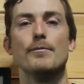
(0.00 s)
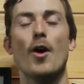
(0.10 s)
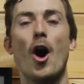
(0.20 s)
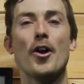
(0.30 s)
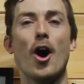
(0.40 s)

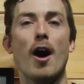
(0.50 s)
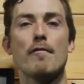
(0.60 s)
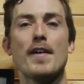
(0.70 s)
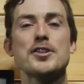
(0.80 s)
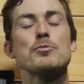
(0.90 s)
On
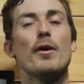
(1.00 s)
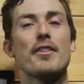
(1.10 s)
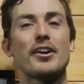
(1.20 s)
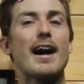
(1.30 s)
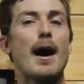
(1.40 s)
offense, one of
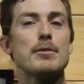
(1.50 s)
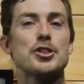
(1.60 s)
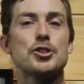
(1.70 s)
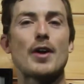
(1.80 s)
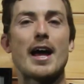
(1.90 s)
the common
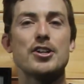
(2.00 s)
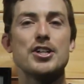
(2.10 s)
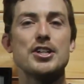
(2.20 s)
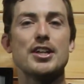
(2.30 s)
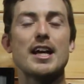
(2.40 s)

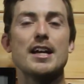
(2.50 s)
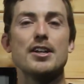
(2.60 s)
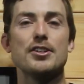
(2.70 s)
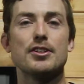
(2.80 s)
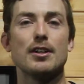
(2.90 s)
strategies
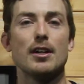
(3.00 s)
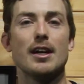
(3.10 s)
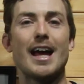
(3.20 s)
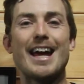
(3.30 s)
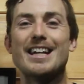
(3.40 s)
is
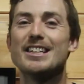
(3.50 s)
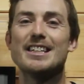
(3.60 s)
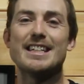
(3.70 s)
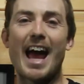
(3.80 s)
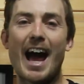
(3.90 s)
a
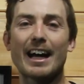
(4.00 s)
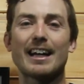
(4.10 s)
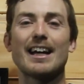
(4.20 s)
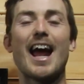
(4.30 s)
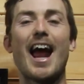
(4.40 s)
stack,
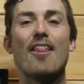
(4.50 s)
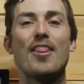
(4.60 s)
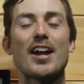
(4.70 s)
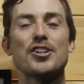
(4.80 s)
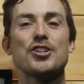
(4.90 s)
and
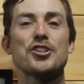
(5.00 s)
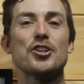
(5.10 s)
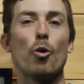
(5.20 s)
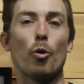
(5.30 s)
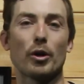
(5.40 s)
that's just an
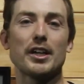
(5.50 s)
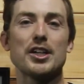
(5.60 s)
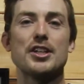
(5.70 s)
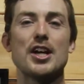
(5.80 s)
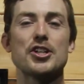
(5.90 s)

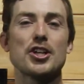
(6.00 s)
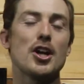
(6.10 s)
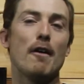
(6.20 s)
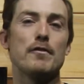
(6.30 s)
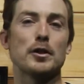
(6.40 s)
organization
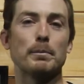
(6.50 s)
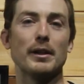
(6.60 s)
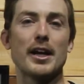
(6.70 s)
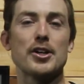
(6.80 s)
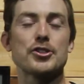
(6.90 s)
of your
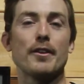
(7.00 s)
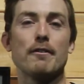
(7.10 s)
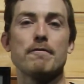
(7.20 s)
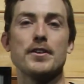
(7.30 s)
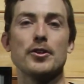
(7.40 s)
players on the
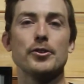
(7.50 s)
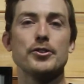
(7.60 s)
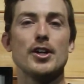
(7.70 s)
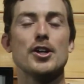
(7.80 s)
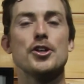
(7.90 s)
field
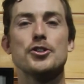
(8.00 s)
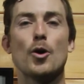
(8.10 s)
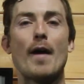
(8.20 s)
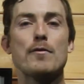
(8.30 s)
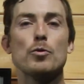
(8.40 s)
so
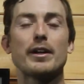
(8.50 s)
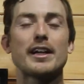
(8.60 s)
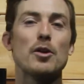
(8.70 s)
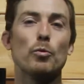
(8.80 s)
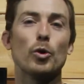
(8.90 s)
everyone
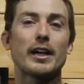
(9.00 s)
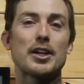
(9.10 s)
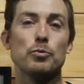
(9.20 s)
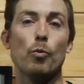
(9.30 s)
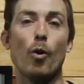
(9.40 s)
can work
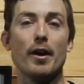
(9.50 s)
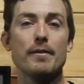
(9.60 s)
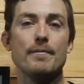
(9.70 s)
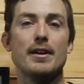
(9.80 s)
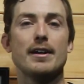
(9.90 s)
as one
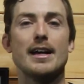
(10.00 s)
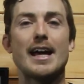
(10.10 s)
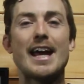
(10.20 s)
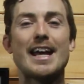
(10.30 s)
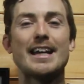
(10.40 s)

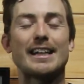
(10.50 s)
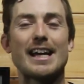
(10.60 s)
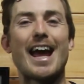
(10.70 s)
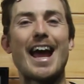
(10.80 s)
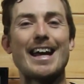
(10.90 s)
in
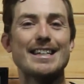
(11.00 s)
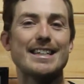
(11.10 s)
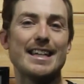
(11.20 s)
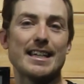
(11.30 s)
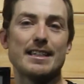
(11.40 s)
a
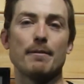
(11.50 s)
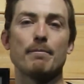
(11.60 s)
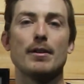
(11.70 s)
system.